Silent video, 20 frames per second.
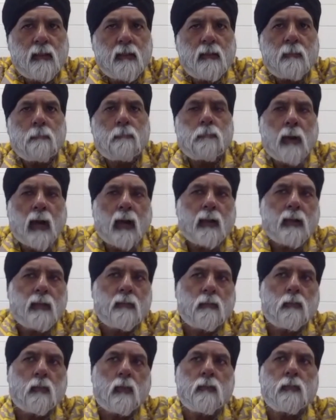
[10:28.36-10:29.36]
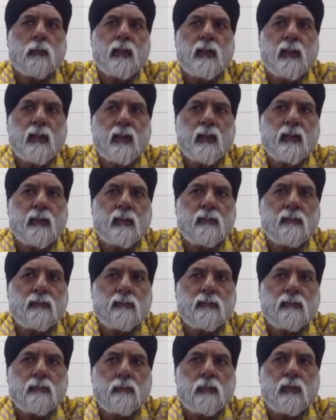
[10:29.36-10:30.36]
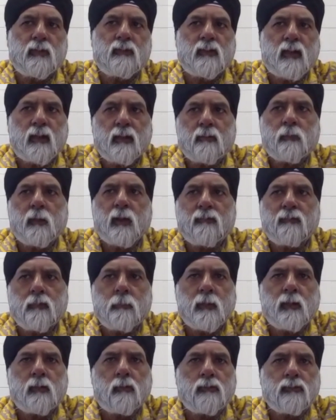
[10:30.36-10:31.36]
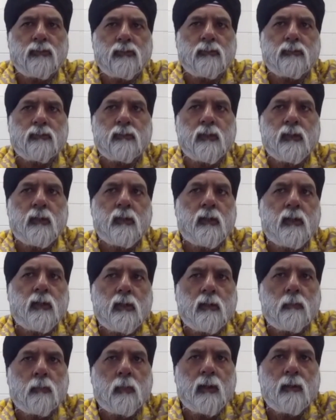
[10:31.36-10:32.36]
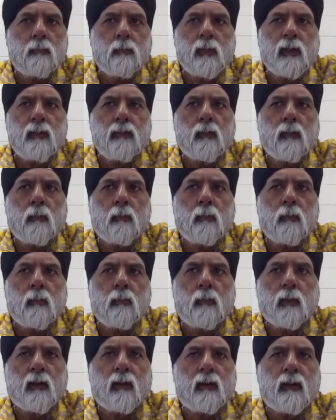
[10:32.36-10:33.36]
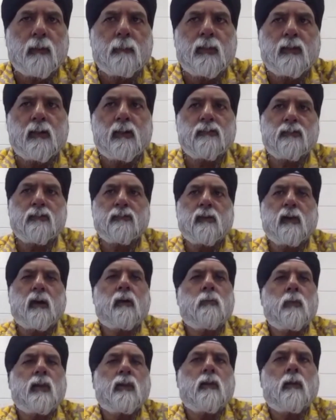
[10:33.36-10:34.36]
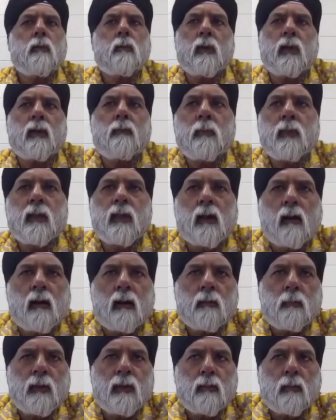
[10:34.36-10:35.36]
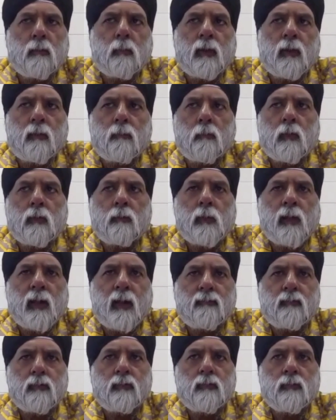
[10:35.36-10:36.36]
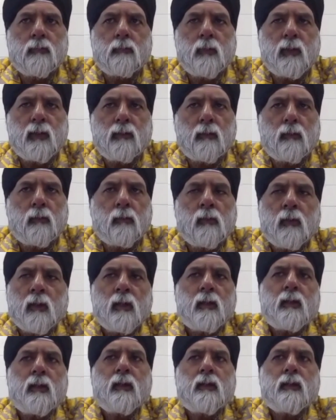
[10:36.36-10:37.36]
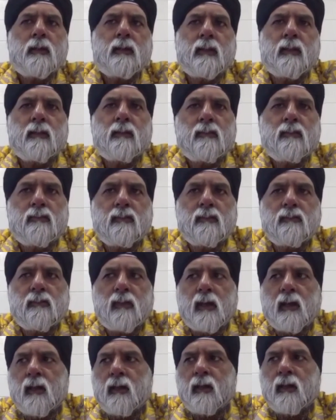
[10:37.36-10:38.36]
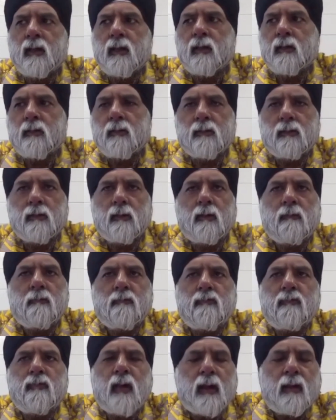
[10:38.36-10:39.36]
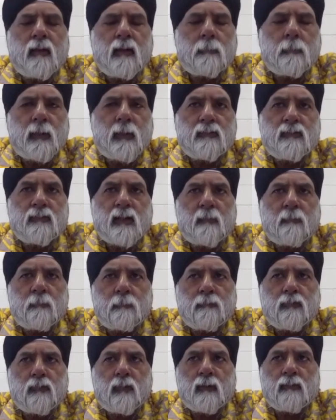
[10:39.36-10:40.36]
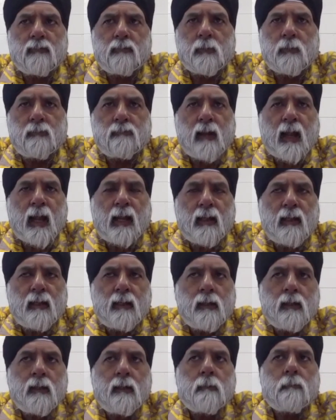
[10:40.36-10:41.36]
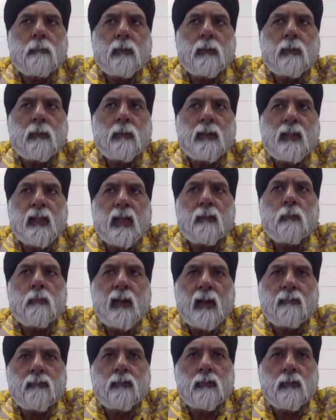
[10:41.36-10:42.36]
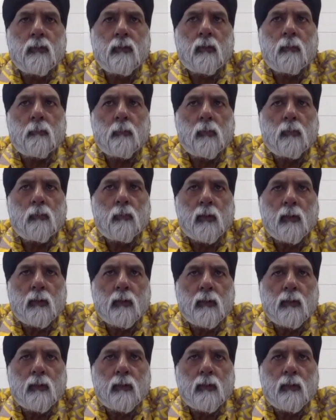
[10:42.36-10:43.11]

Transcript: But what we did is we said we have to be cautious. We know what our limitations are. We know where we are. We know what we have to do. We know that this is a very big step for us to be ranked, but then we have to do a lot more work.